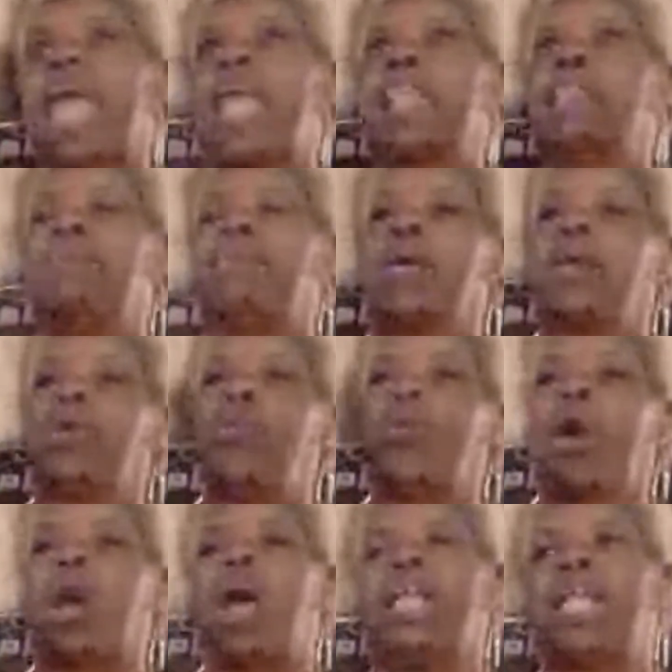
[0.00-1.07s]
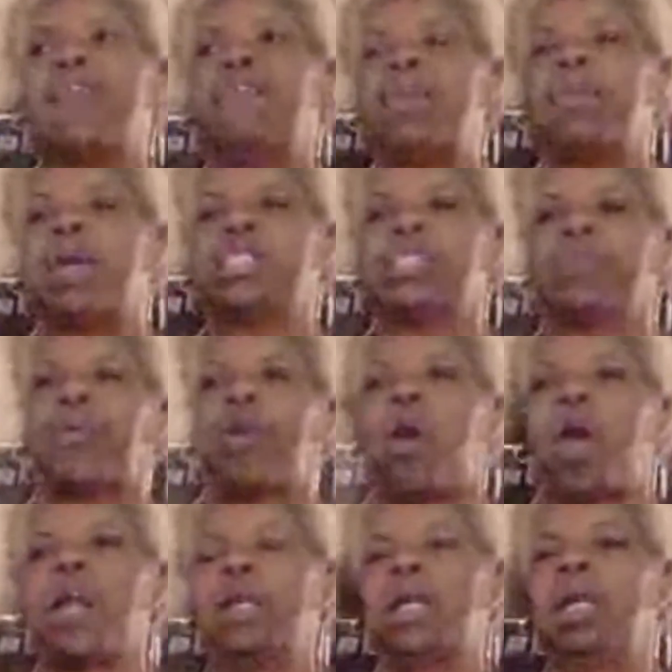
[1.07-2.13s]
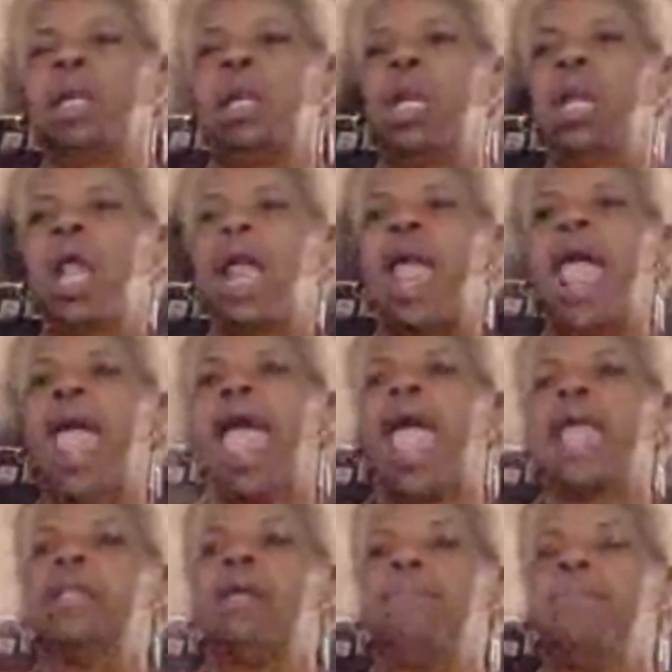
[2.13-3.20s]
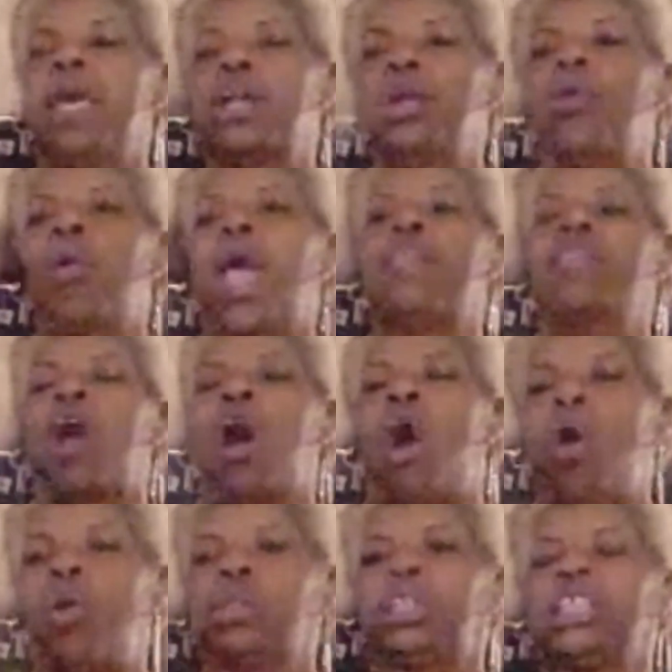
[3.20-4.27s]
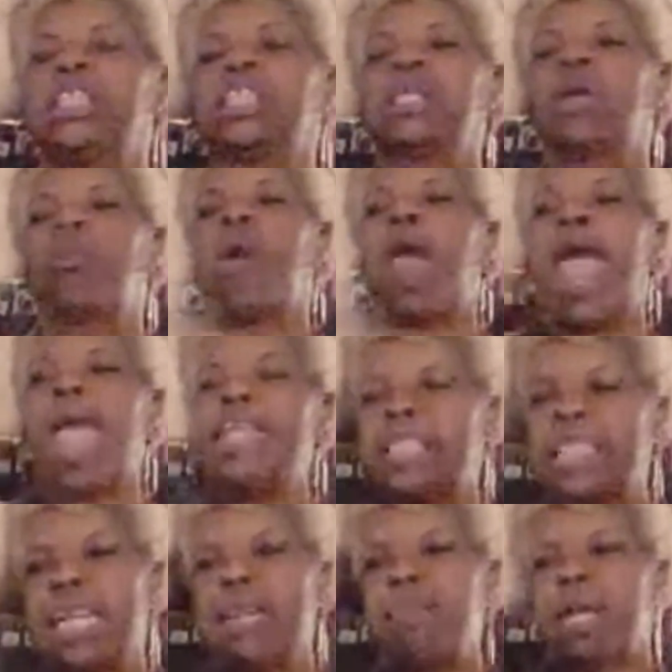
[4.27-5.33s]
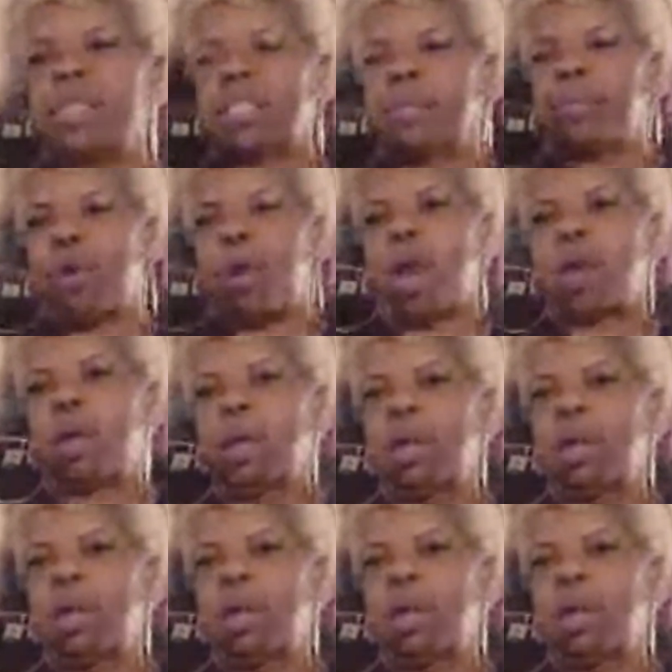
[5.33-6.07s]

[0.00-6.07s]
and the middle were 11 months apart, and the middle and the oldest were 18 months apart.